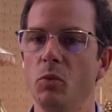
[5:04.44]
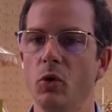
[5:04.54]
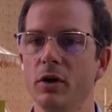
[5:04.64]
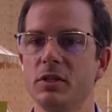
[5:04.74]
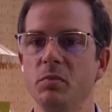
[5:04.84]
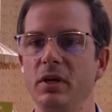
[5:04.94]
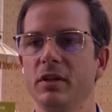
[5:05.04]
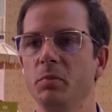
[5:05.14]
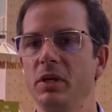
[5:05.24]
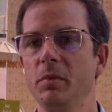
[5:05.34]
more to be
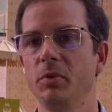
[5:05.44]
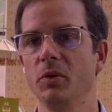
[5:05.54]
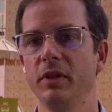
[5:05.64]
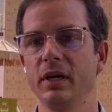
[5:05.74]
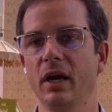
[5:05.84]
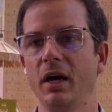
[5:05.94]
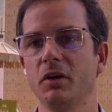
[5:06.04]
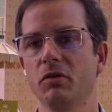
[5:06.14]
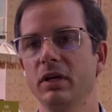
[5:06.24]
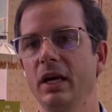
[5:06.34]
the people that God
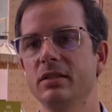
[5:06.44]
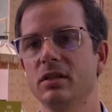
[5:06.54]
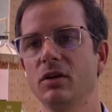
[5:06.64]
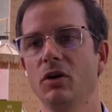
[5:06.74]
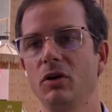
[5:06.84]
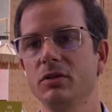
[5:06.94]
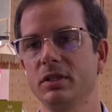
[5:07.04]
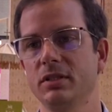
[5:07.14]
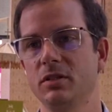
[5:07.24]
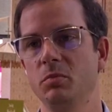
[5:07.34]
creates and calls
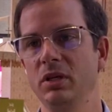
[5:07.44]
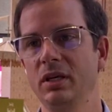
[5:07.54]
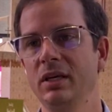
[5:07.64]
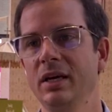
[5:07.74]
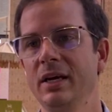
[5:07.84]
us to be